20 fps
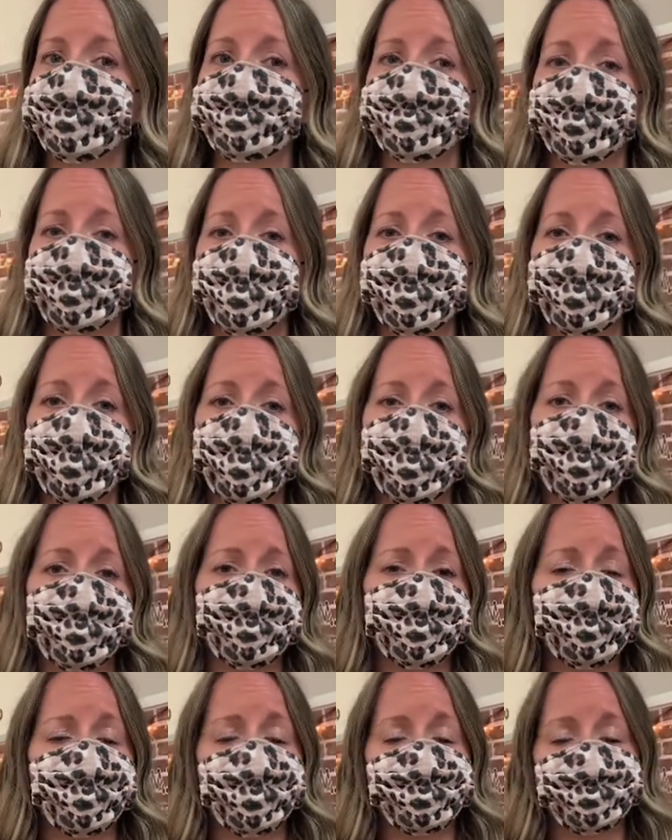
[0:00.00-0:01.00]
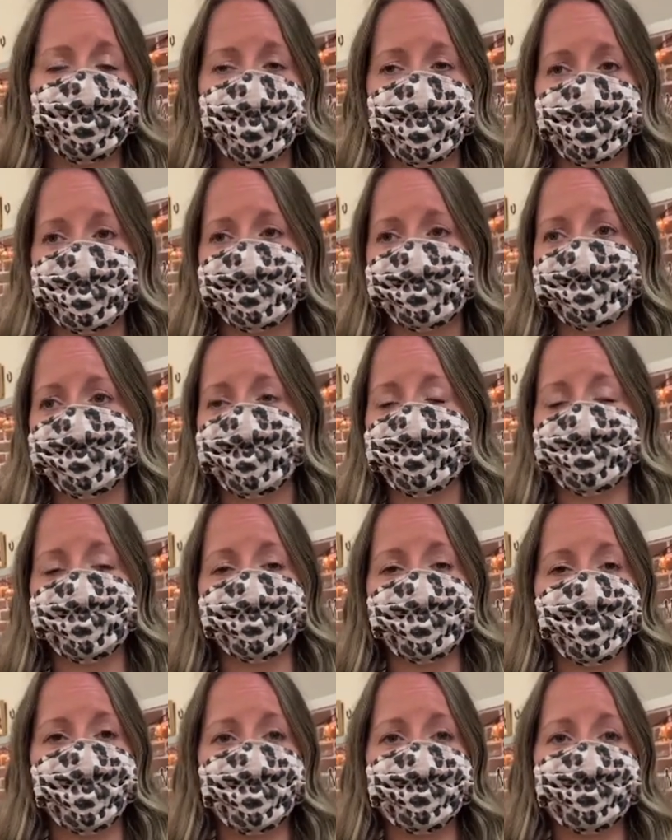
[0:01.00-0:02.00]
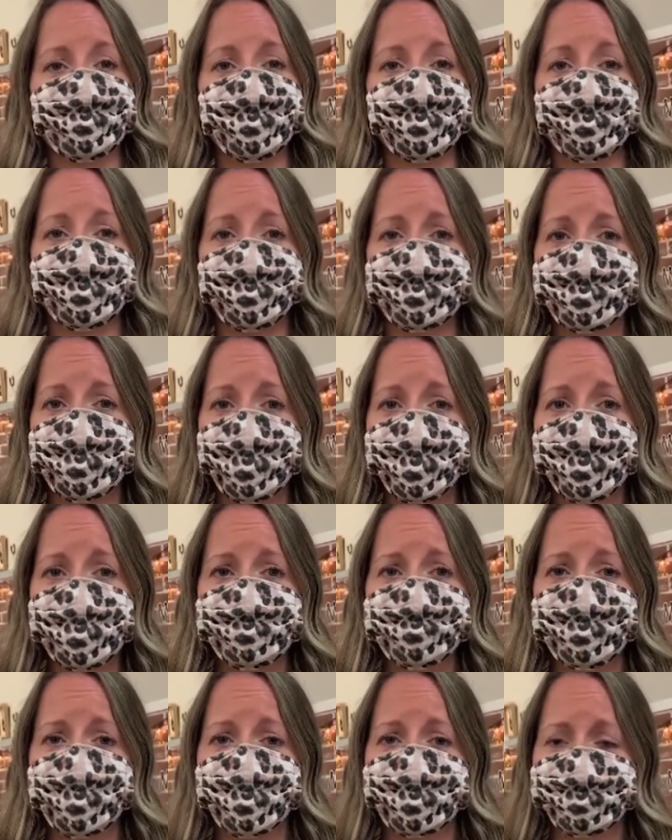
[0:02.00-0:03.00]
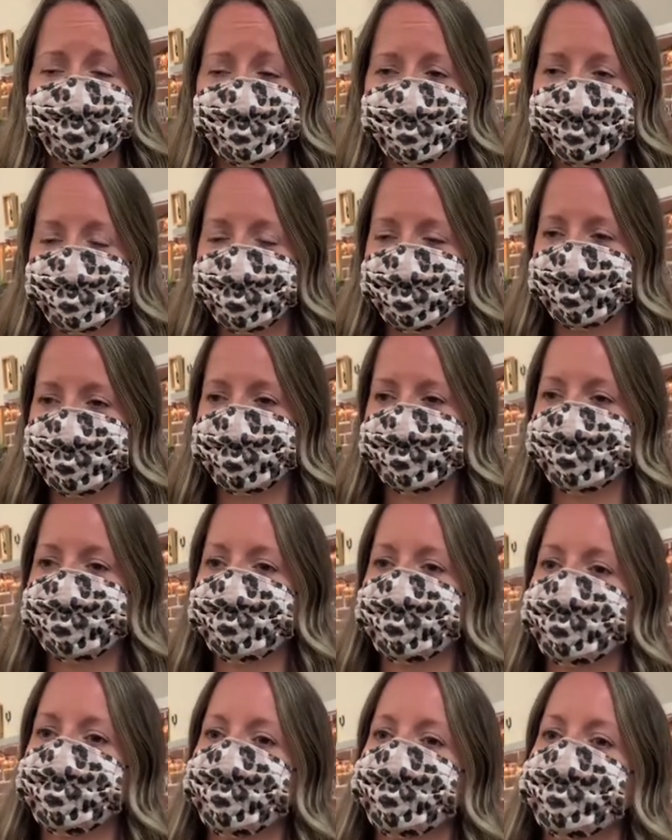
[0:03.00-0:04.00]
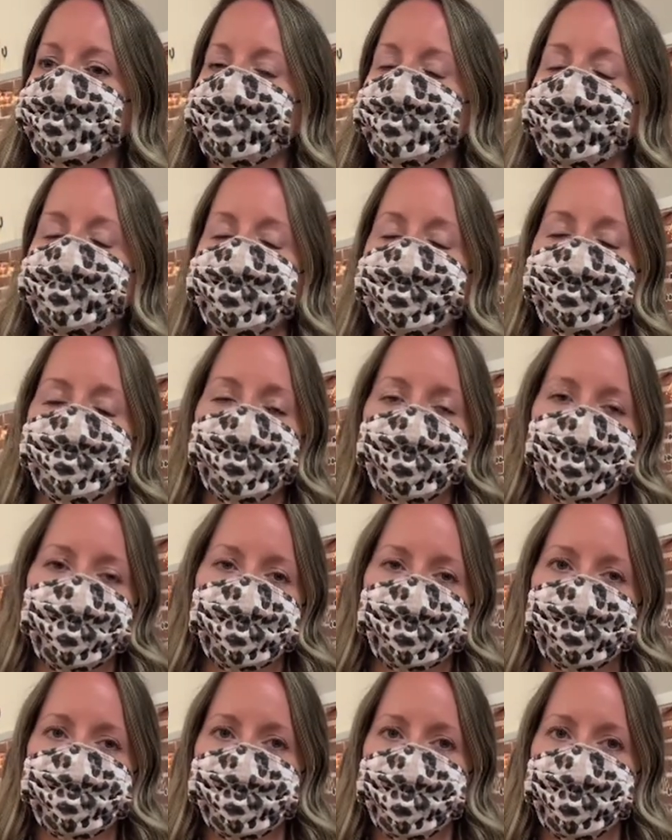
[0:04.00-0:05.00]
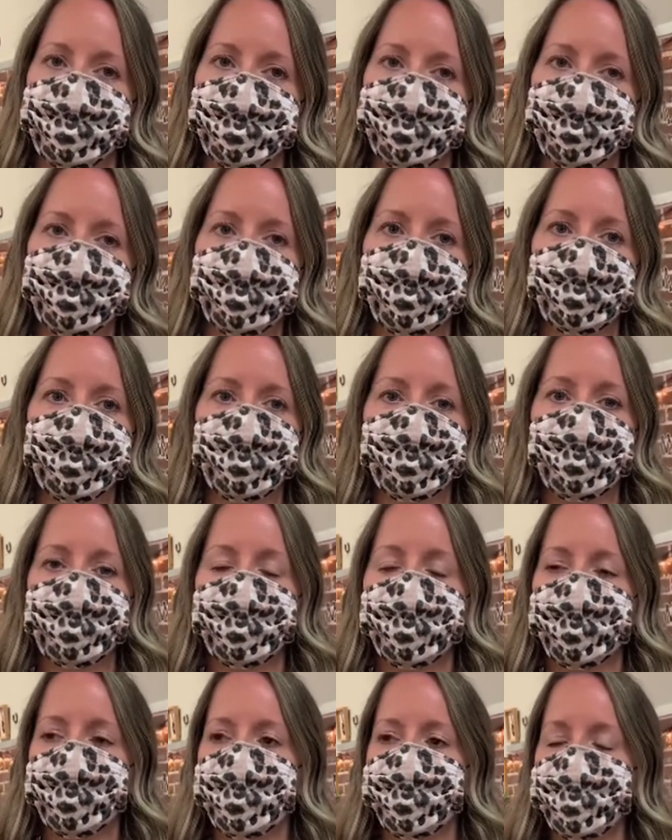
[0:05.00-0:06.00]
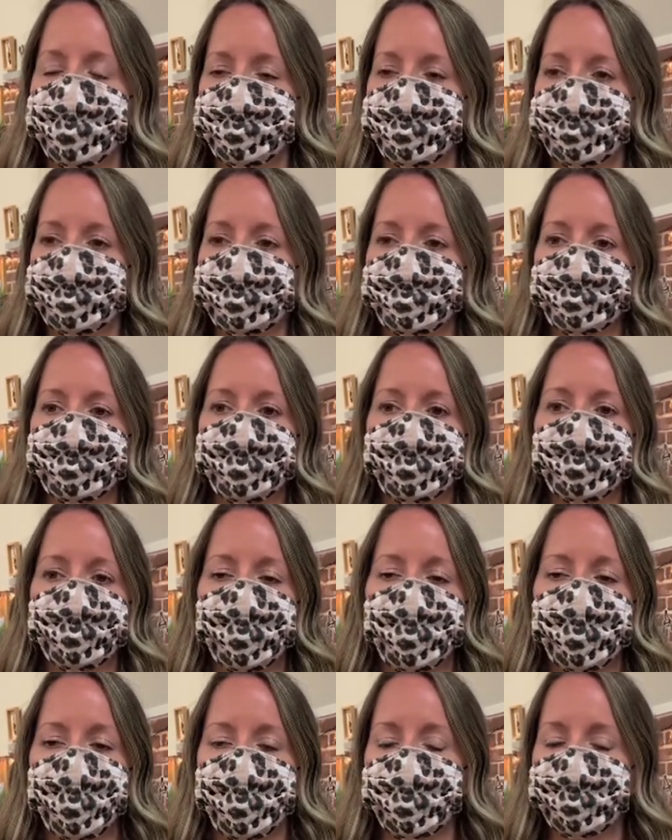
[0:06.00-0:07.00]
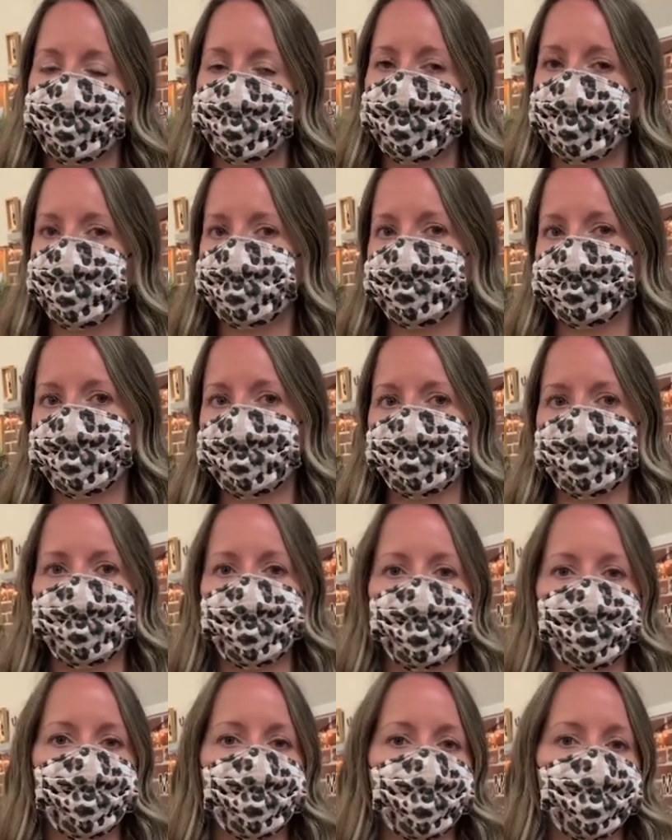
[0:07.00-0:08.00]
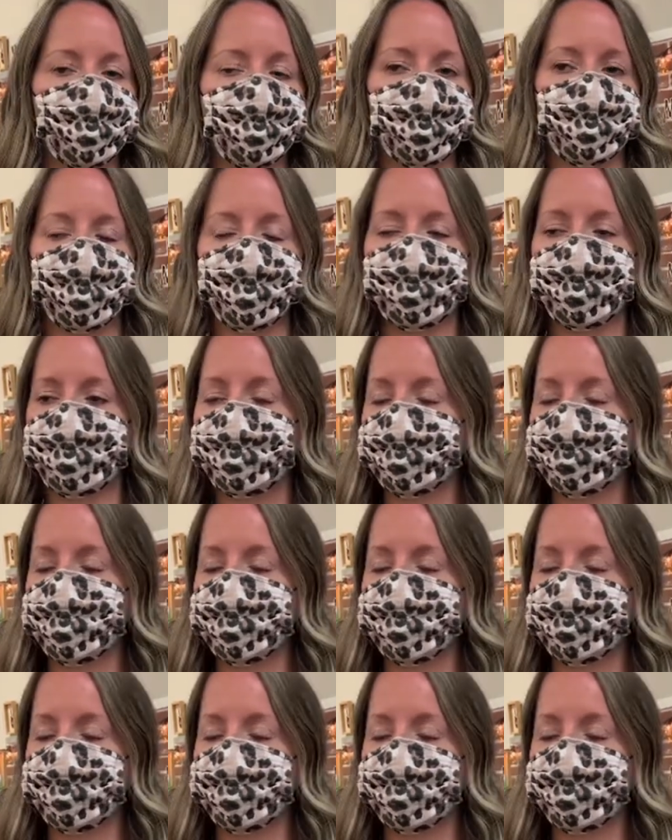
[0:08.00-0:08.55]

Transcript: in pre-K and wash hands all the time anyway, but it's just even more so um, hand washing more